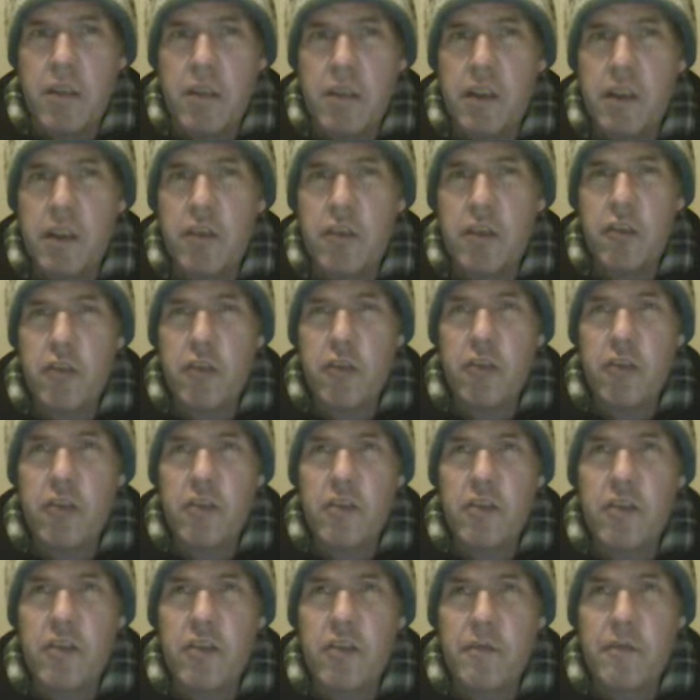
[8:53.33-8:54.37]

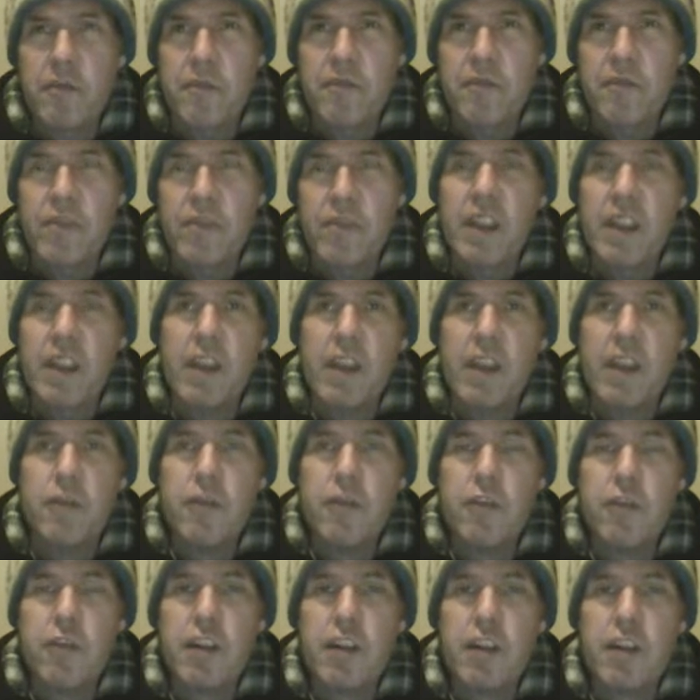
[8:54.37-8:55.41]
because if
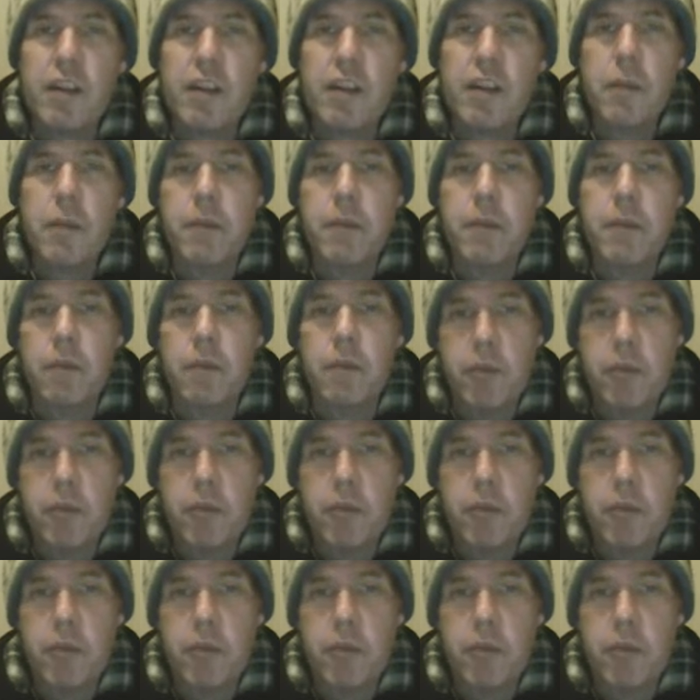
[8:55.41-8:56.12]
you look at the people